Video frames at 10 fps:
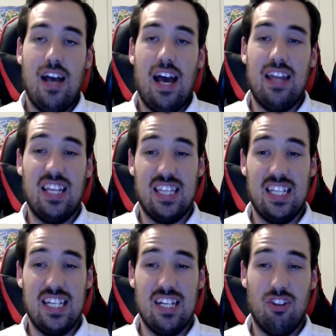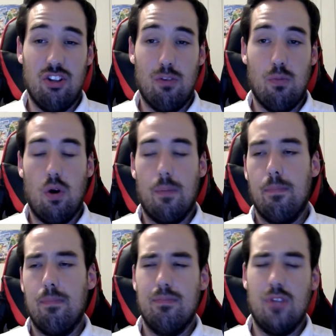I think they need a little more,
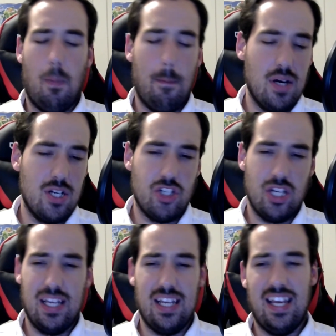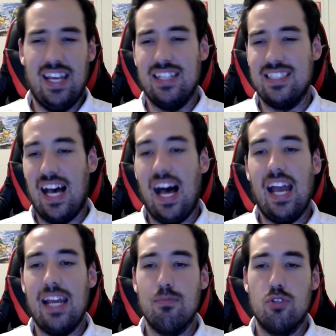budget and time